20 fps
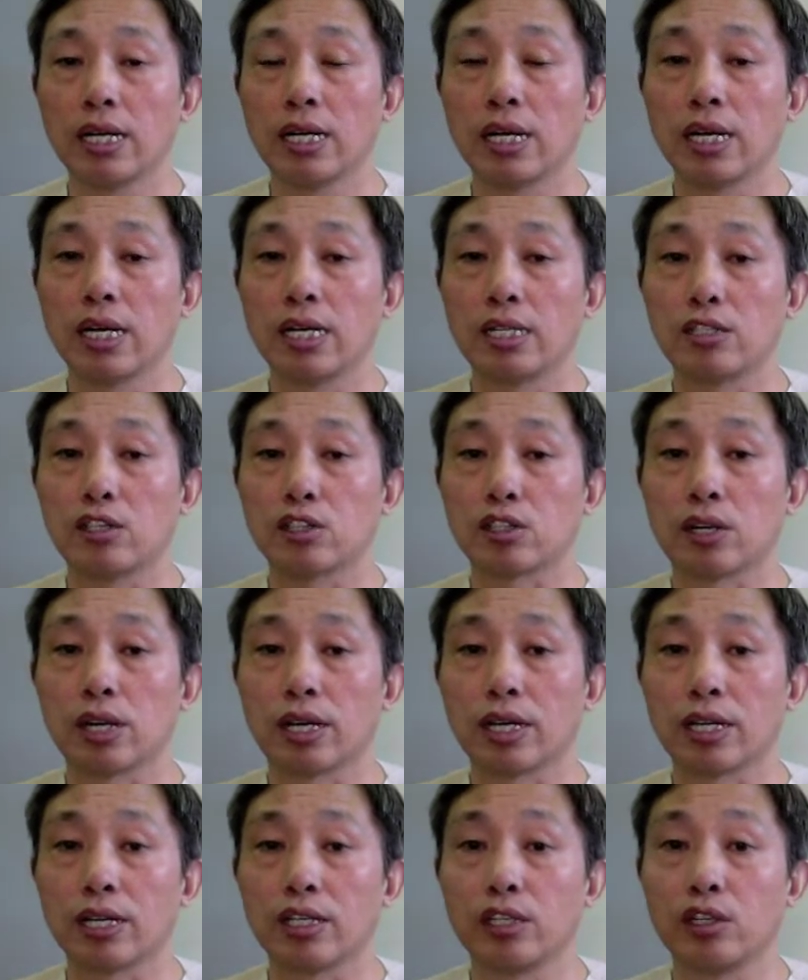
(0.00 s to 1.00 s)
and just
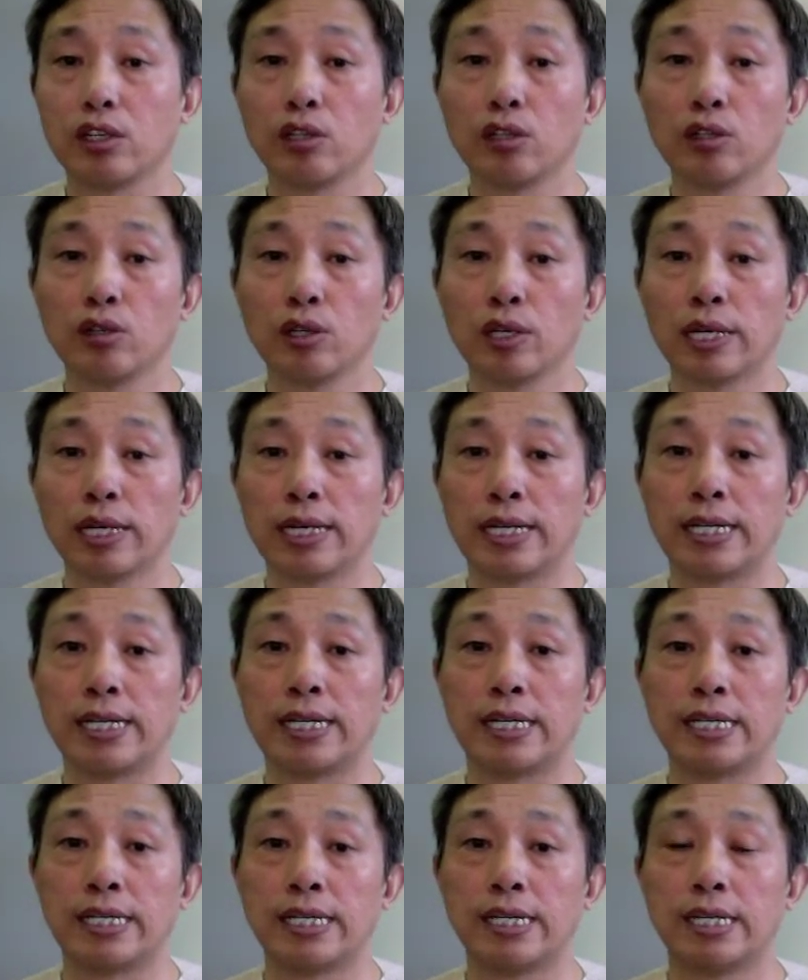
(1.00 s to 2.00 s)
like you
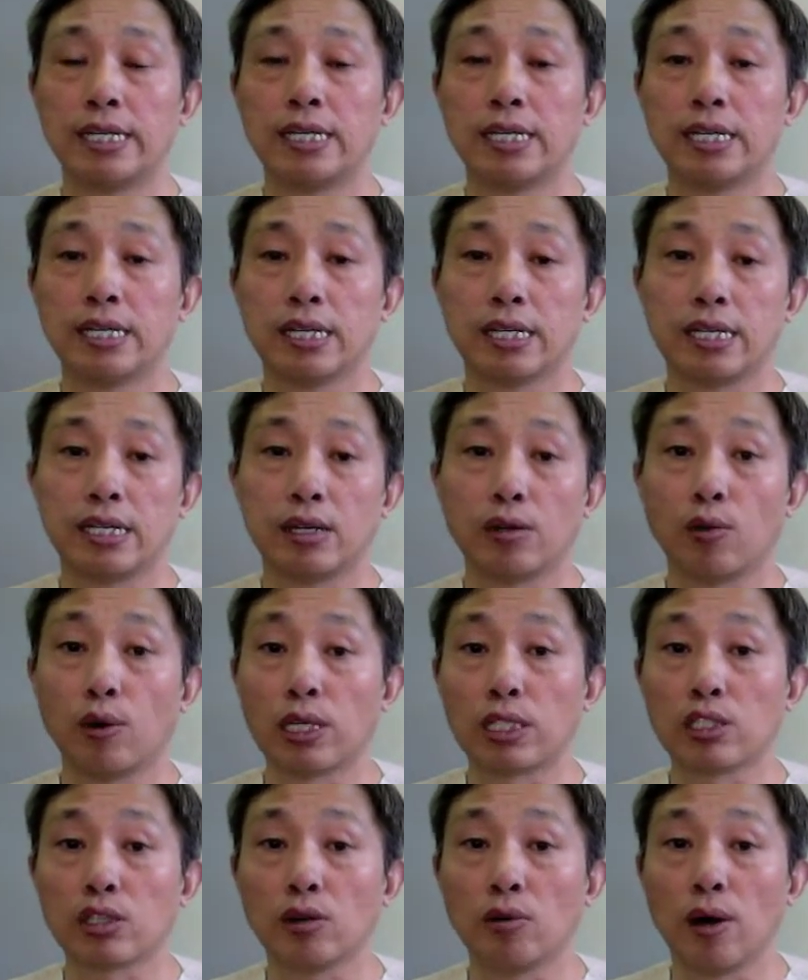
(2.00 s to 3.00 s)

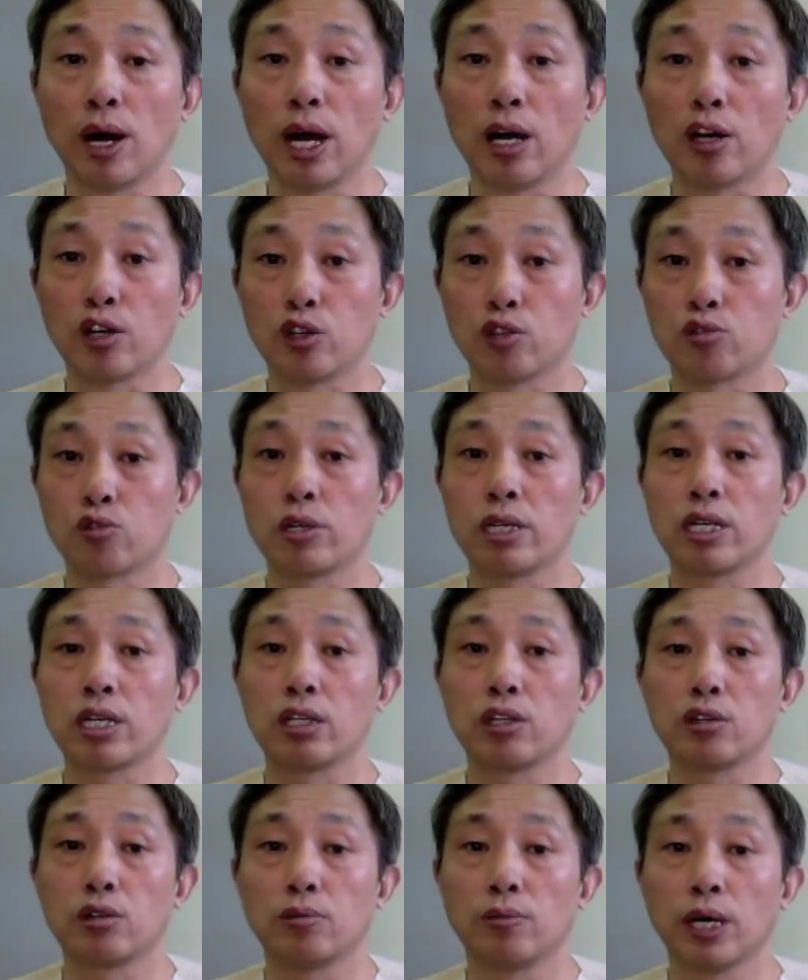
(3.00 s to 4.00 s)
once a while you're
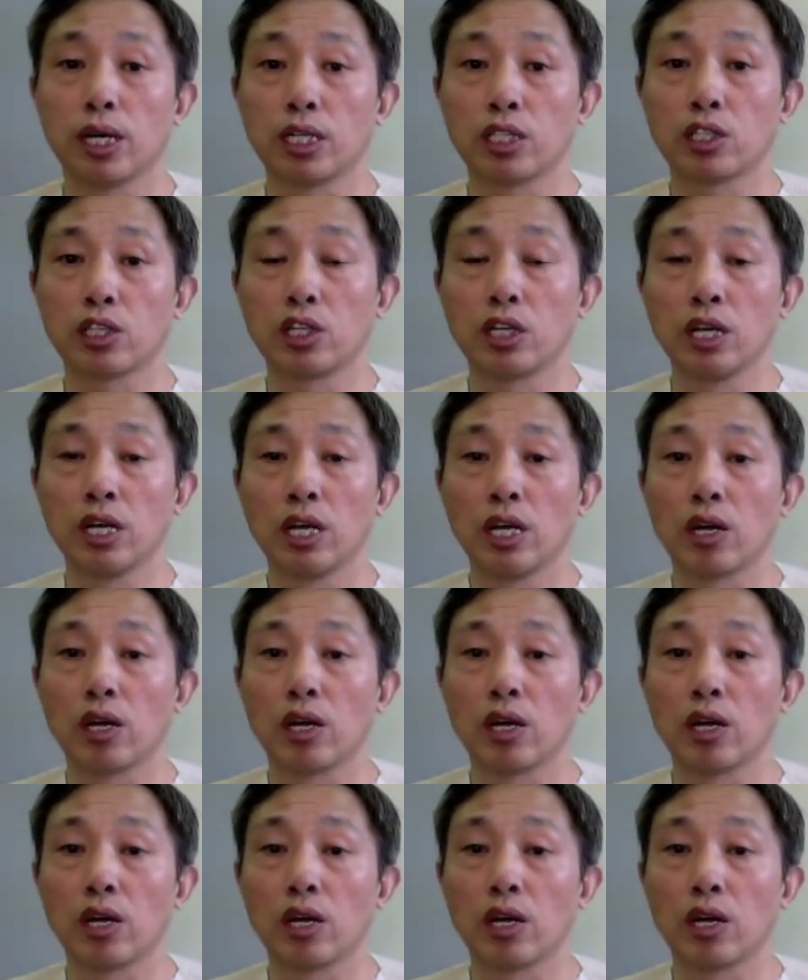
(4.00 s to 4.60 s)
drinking too much